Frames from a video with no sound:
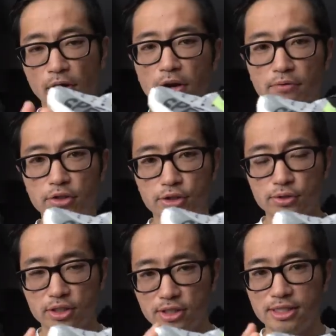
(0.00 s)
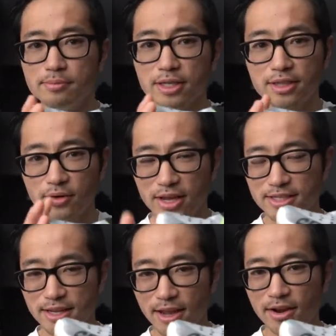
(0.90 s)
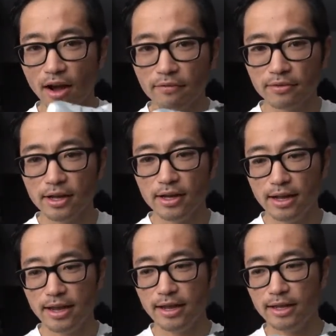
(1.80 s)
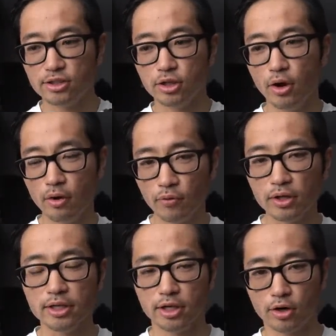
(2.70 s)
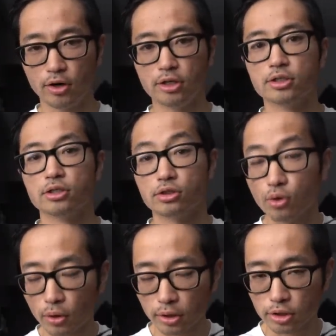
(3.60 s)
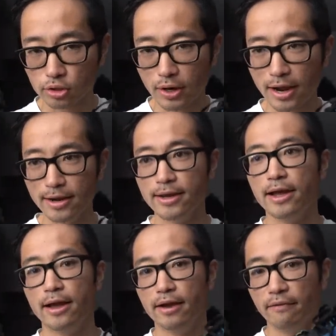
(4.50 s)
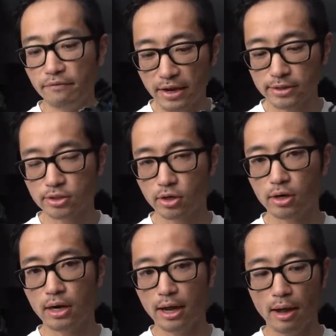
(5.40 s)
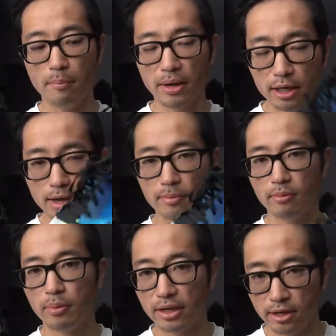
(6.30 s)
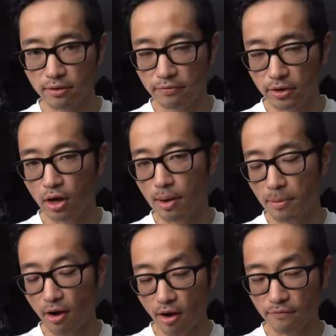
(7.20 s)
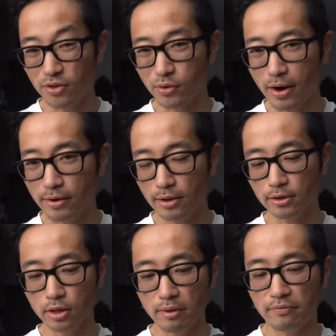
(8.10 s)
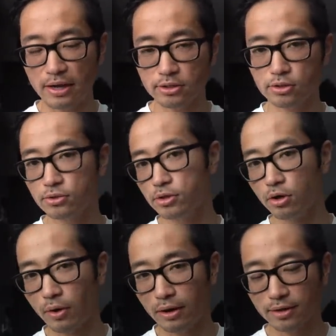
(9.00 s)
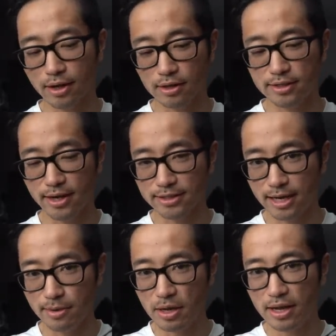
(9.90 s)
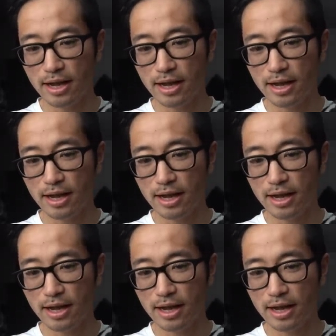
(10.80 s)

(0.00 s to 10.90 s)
front of the shoe just seems like there isn't enough. And so it really encourages a shorter stride and a faster pickup, picking your foot up off the ground a little bit faster. So your ground contact time,